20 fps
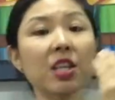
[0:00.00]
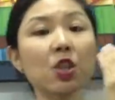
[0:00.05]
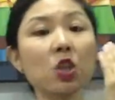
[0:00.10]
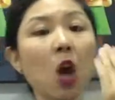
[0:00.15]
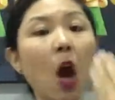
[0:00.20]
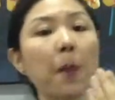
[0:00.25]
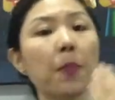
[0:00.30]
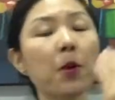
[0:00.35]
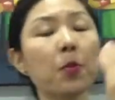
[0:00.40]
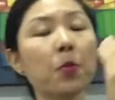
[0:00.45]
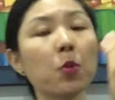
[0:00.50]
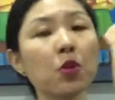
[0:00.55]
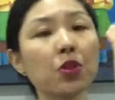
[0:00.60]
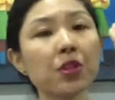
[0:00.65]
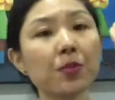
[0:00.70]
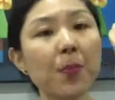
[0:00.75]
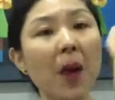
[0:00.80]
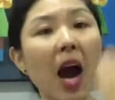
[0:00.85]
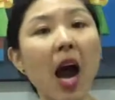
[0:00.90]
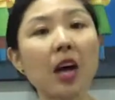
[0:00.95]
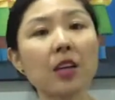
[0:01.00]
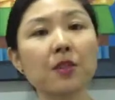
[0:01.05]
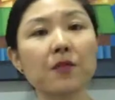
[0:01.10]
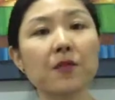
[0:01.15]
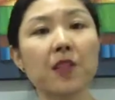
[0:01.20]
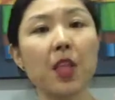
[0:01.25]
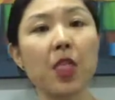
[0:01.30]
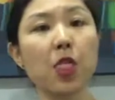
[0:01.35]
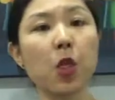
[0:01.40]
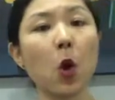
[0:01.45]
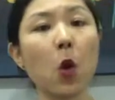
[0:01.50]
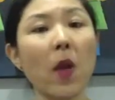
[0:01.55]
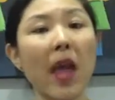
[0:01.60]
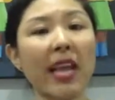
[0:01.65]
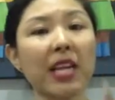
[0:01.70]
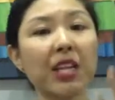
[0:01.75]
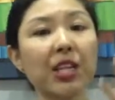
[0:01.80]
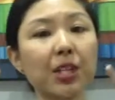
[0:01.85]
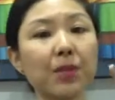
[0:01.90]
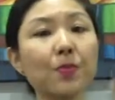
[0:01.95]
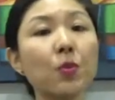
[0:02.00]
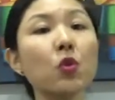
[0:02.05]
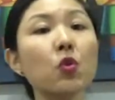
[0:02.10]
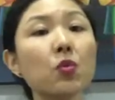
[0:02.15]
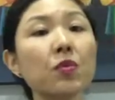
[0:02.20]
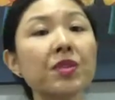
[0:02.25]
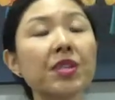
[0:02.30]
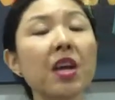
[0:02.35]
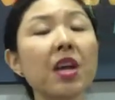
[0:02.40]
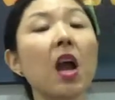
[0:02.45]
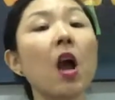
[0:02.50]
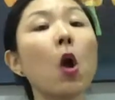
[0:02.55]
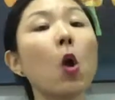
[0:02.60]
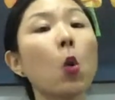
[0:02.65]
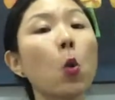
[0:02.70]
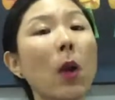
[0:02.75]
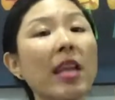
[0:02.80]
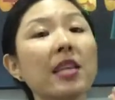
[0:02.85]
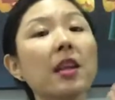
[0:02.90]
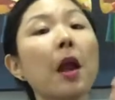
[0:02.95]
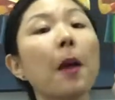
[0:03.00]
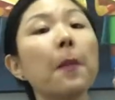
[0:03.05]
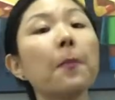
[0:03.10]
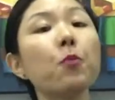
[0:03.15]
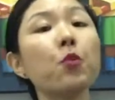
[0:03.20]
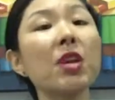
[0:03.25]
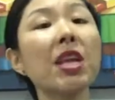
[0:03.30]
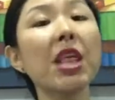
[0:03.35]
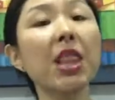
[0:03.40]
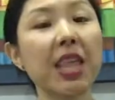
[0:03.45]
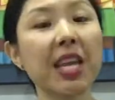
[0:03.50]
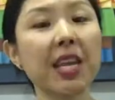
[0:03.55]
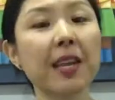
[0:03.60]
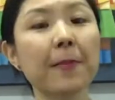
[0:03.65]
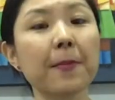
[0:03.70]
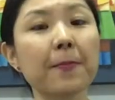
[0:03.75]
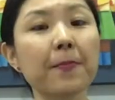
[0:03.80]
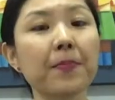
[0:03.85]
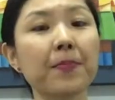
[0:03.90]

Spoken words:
topmost part of the thorax moves when breathing.